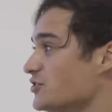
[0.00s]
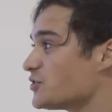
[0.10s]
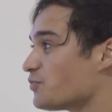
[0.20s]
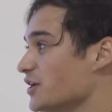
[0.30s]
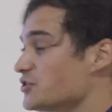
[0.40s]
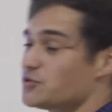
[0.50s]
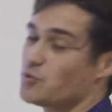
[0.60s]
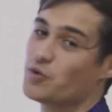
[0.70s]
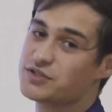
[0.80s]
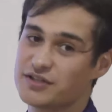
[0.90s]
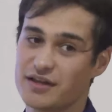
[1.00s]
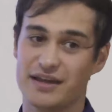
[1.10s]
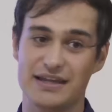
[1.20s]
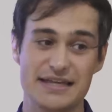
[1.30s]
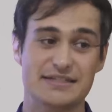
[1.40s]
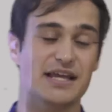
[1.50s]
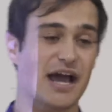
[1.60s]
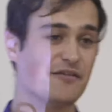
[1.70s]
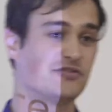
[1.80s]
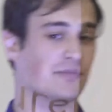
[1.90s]
just bricks was not an easy
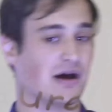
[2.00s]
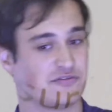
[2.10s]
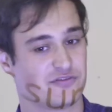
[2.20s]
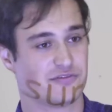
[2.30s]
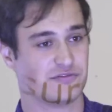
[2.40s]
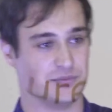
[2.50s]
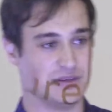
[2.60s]
aftermath for